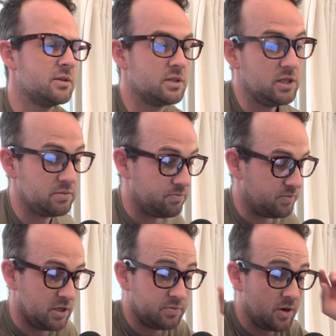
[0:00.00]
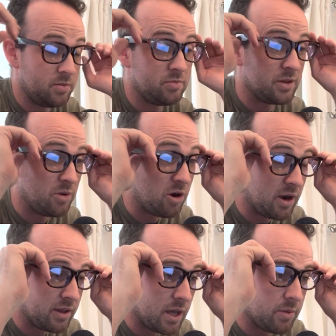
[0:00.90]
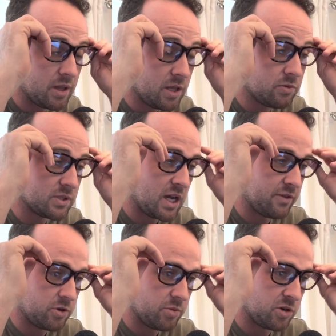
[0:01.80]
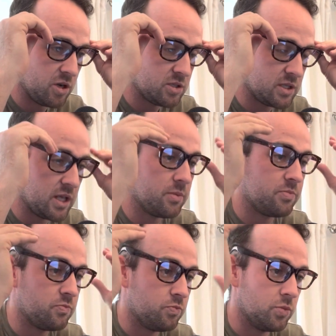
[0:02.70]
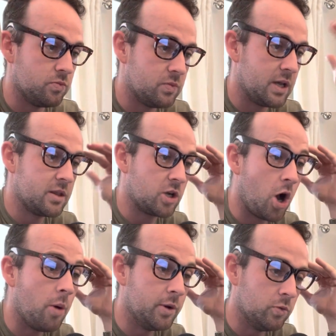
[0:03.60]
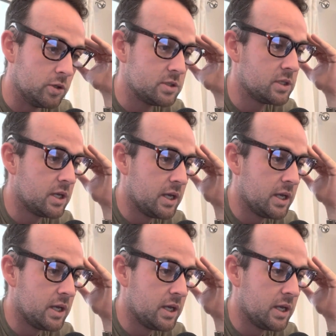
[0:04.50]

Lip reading: There's probably more out there, but they're the ones that I've come across. They're like the common ones.